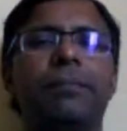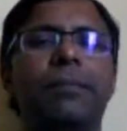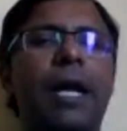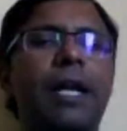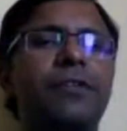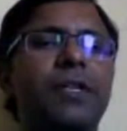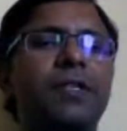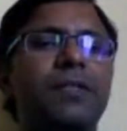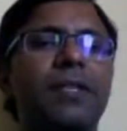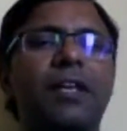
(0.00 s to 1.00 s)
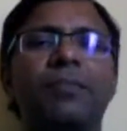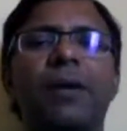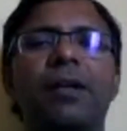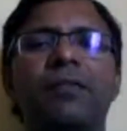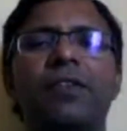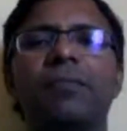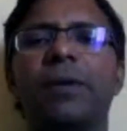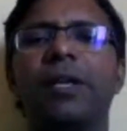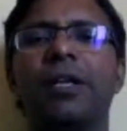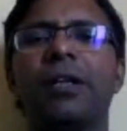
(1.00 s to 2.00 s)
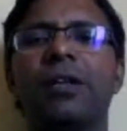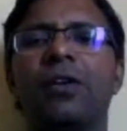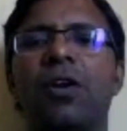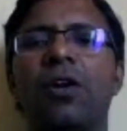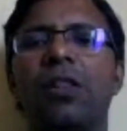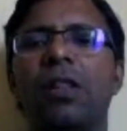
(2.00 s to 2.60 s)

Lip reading: address as part of this particular call.